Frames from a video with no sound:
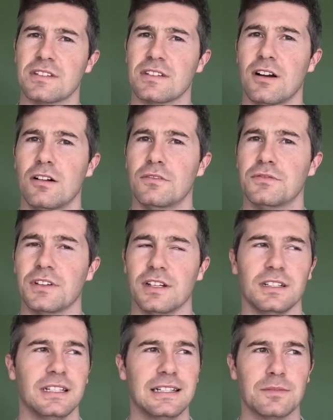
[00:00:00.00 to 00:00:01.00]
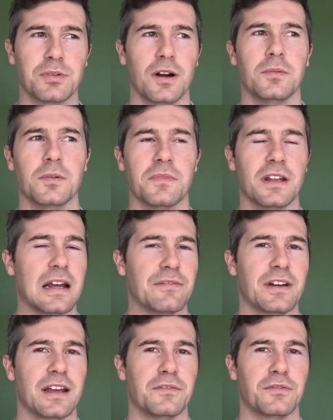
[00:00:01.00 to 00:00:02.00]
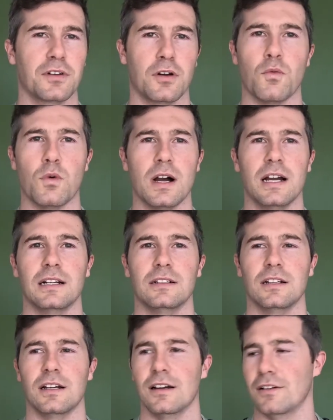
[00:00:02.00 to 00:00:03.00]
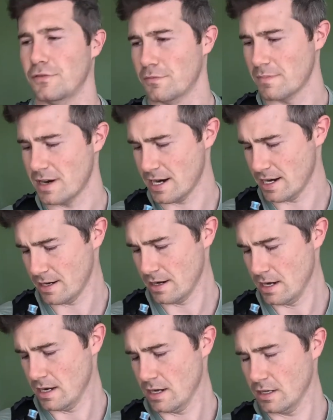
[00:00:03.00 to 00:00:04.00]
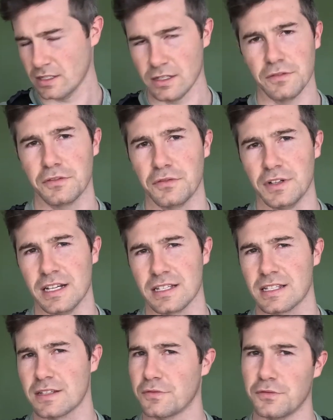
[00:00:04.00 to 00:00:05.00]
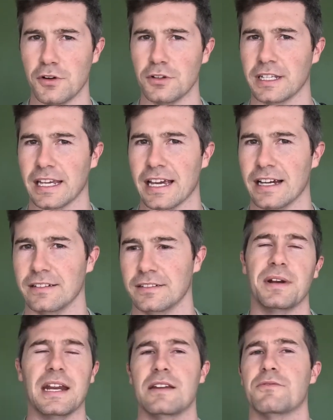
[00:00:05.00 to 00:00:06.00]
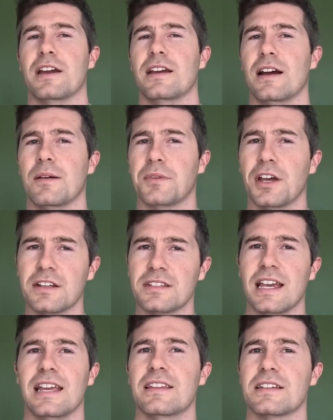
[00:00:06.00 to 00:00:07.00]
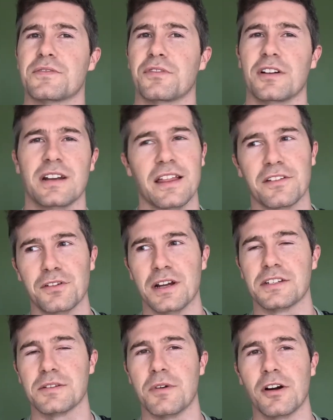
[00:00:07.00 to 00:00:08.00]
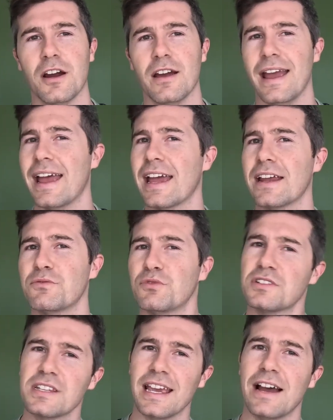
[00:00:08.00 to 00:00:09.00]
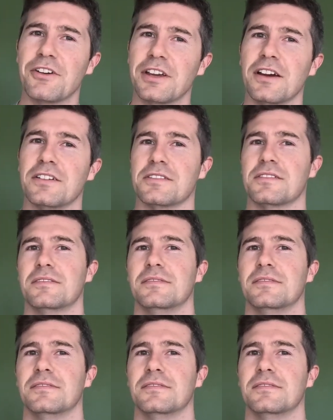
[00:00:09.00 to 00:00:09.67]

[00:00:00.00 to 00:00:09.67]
solved a little problem that I've had for a while of my soft flasks falling out. But anyway, I'm gonna take this for another run tomorrow and we'll see how it goes.